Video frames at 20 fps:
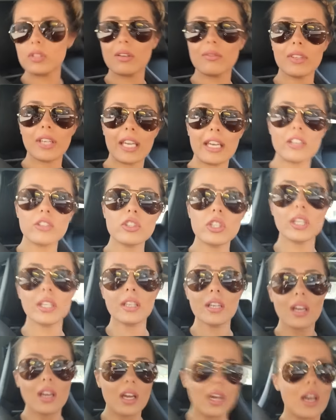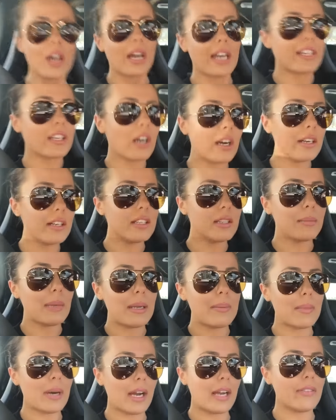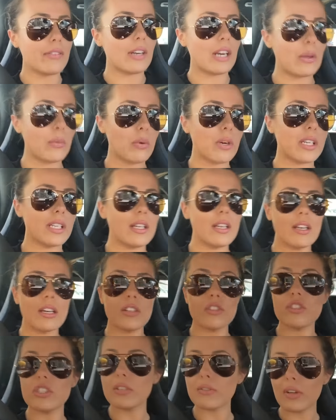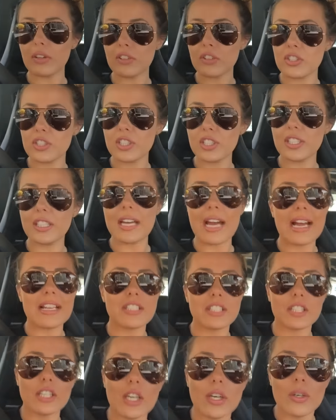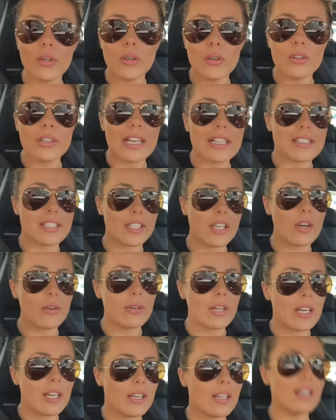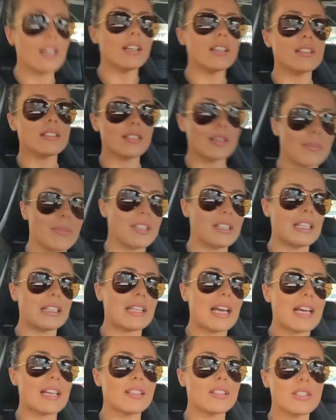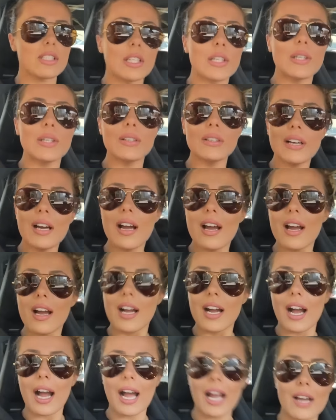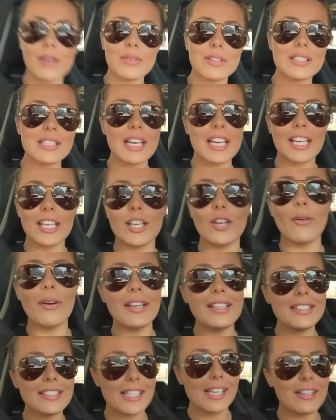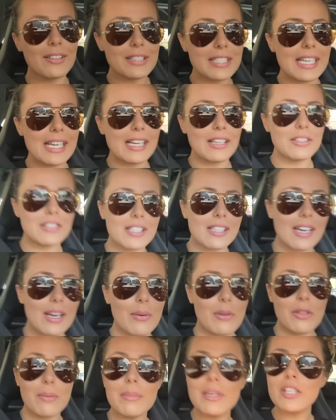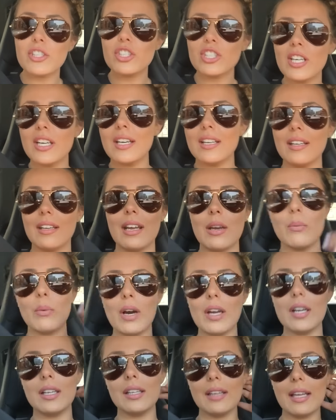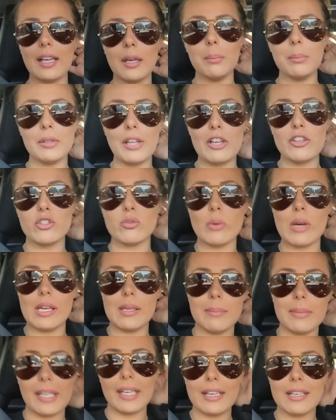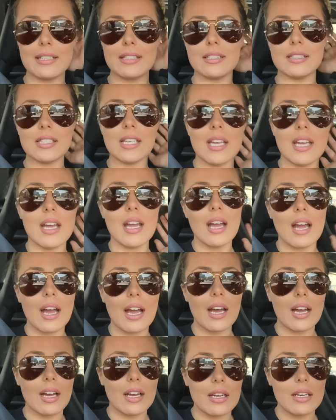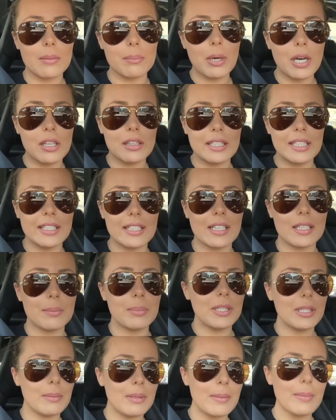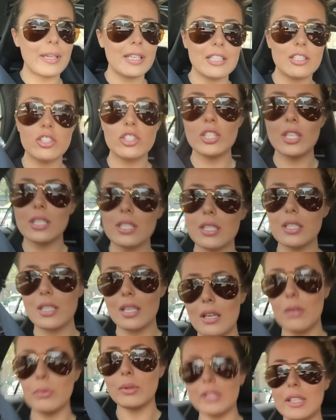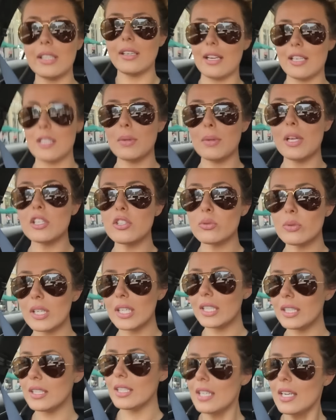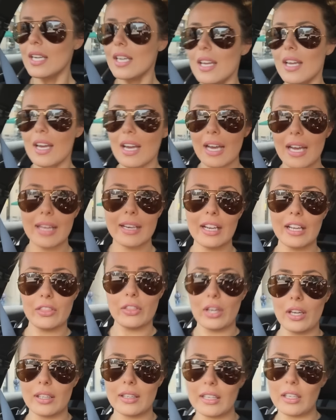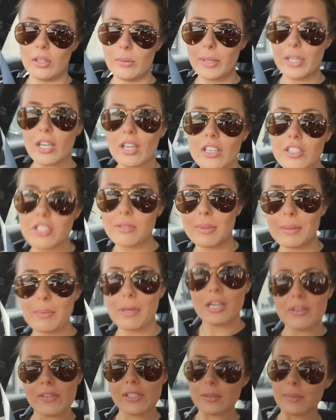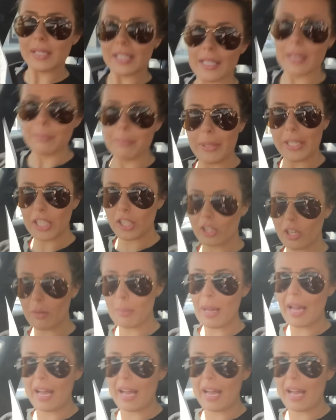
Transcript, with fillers: was on vacation, I got it in my mind that I wanted a Givenchy Antigone, Antigona, something like that. So I was like going downtown today with a mission and I wanted like a blush one because uh, Paulina PB Bunny, she has a really blush one. And I thought like, oh my gosh, it'd be perfect to be like a big girl